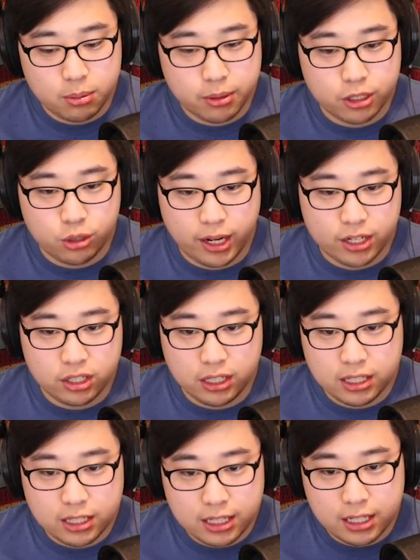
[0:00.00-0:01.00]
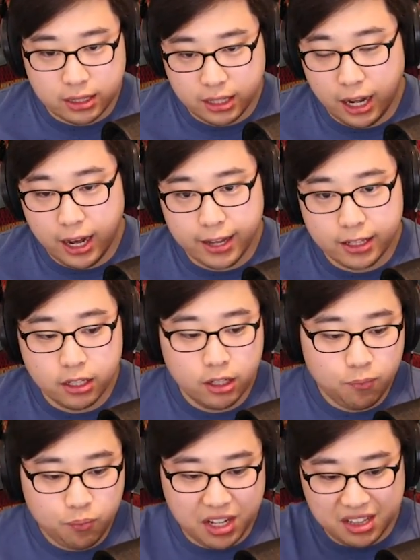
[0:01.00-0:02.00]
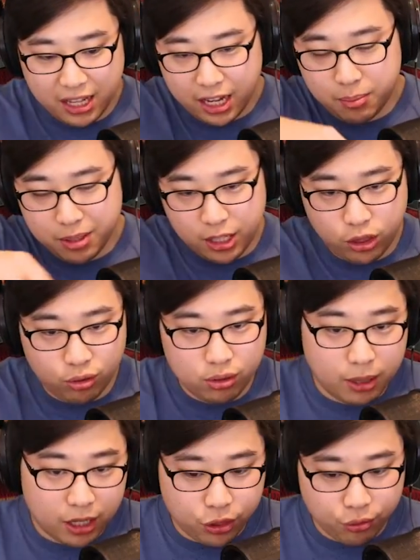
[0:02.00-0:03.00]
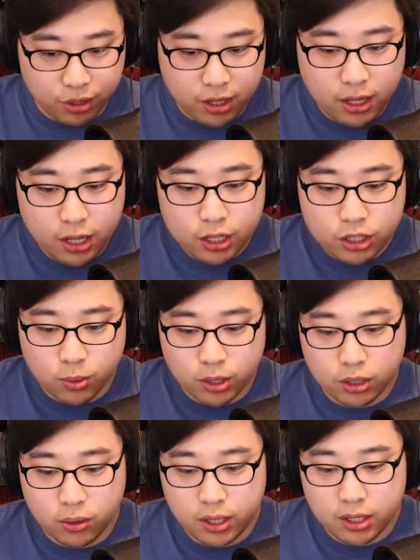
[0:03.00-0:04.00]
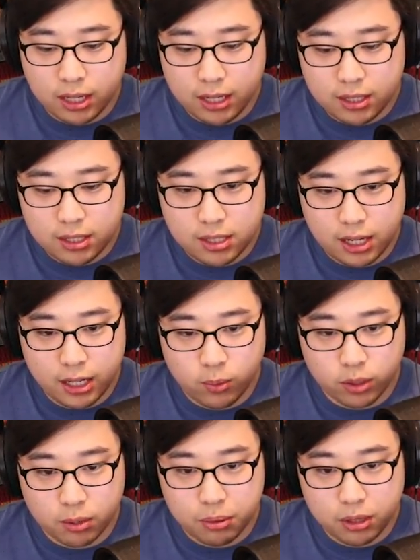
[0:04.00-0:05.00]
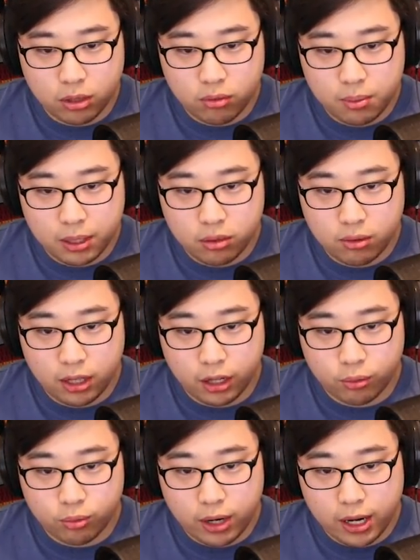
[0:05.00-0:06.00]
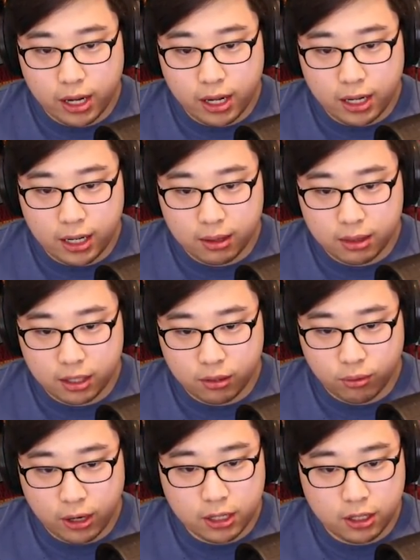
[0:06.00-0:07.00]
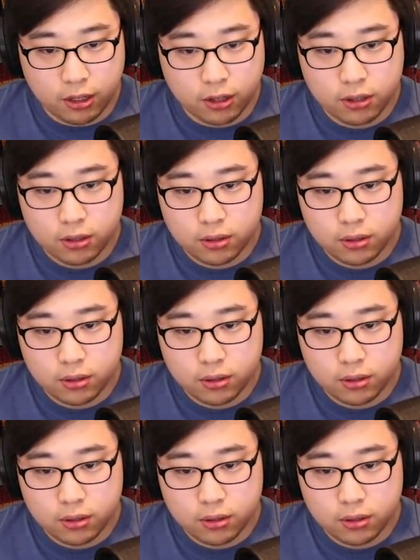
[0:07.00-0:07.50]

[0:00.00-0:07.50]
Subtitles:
is because you actually need 9 and lay them in a 3x3. So we're gonna go ahead and take these 9 and we're gonna put the 3x3 like right, I think right here.